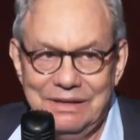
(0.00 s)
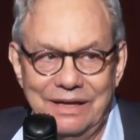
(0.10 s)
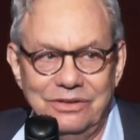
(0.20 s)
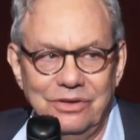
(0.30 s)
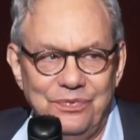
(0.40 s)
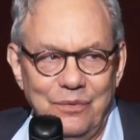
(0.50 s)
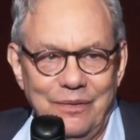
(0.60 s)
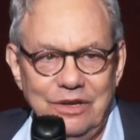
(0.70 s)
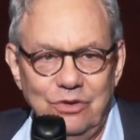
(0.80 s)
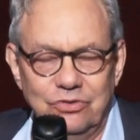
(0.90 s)
don't know if I
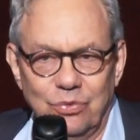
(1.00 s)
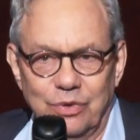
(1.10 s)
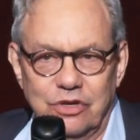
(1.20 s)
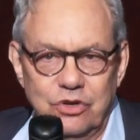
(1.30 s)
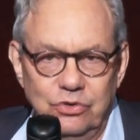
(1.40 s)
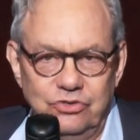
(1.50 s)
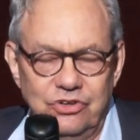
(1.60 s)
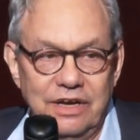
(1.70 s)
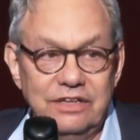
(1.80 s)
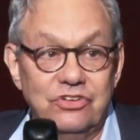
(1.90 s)
want to use the word
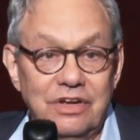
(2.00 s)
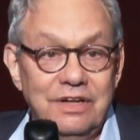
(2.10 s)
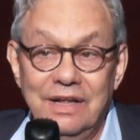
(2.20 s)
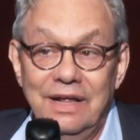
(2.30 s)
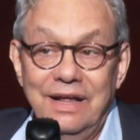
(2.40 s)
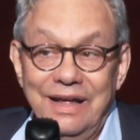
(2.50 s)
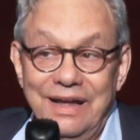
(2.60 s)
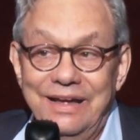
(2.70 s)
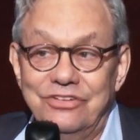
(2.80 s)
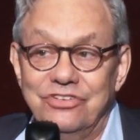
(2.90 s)
cooch.
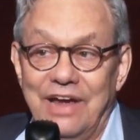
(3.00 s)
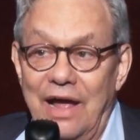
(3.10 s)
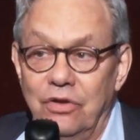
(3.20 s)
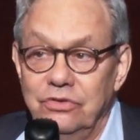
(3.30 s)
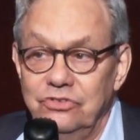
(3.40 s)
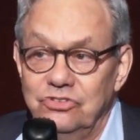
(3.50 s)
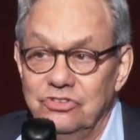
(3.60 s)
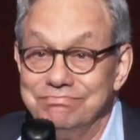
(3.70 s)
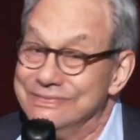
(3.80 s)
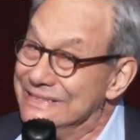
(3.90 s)
It sounds
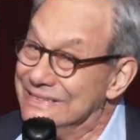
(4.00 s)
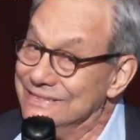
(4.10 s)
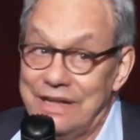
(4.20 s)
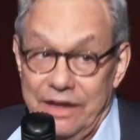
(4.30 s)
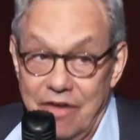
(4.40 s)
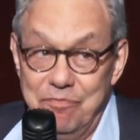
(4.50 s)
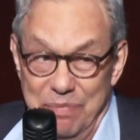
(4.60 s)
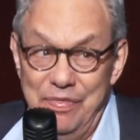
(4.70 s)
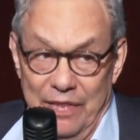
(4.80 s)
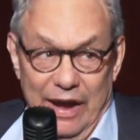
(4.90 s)
like I've
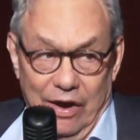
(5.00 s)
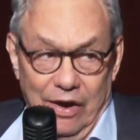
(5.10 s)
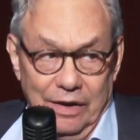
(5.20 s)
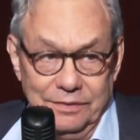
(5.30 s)
been there.